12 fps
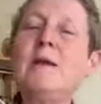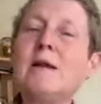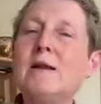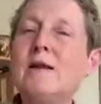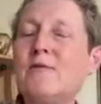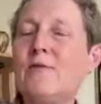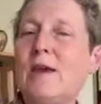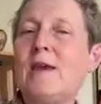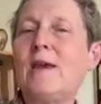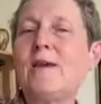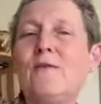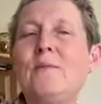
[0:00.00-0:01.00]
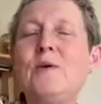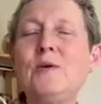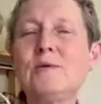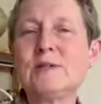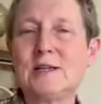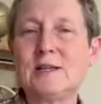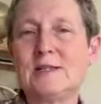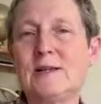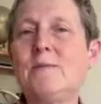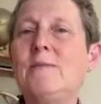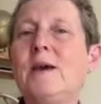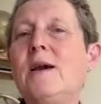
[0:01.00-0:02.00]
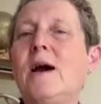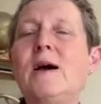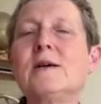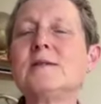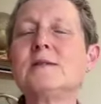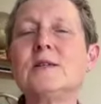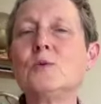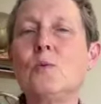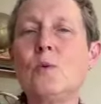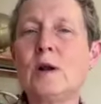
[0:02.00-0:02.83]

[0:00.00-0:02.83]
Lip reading: immediately thinking of immune system because this